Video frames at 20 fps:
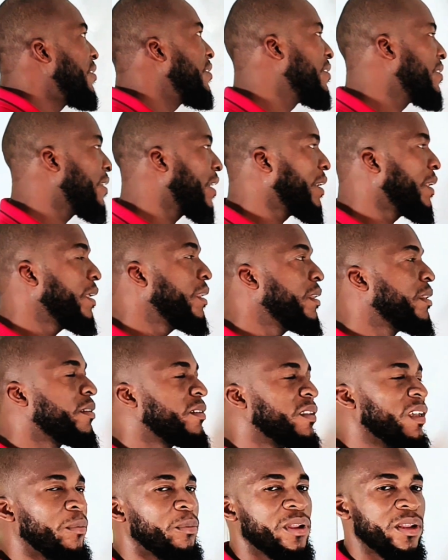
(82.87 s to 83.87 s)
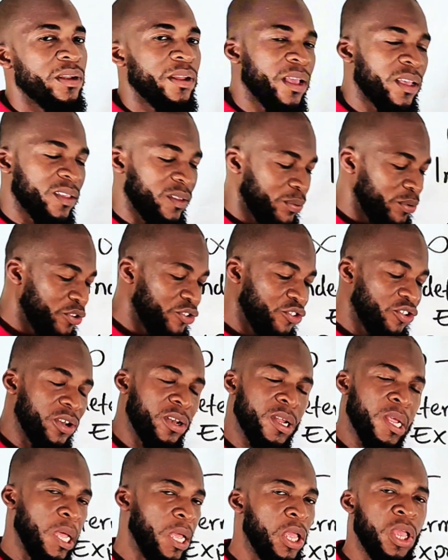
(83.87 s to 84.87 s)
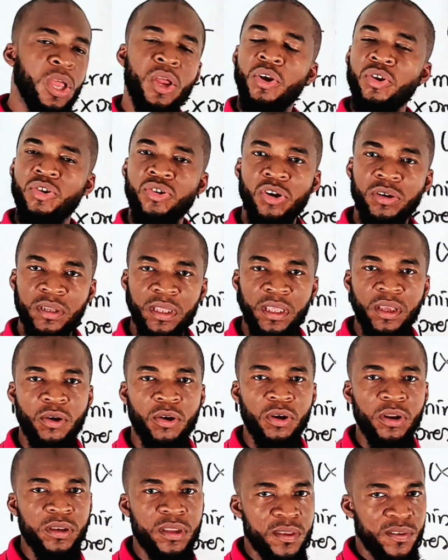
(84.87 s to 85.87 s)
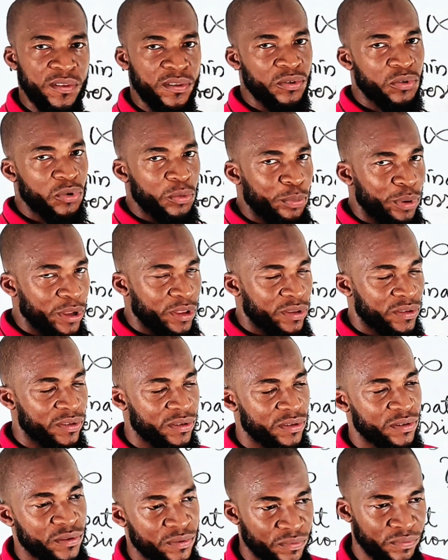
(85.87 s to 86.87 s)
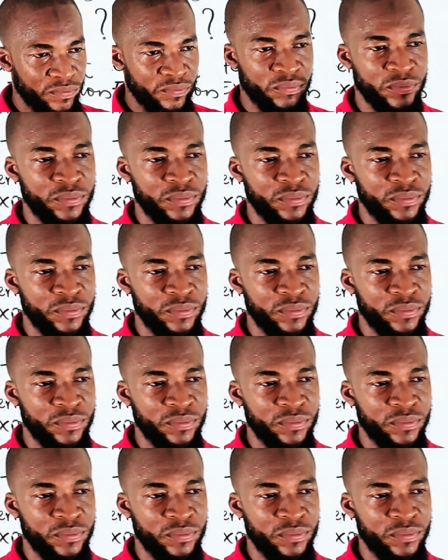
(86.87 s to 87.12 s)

this is an indeterminate expression not equal to zero, please.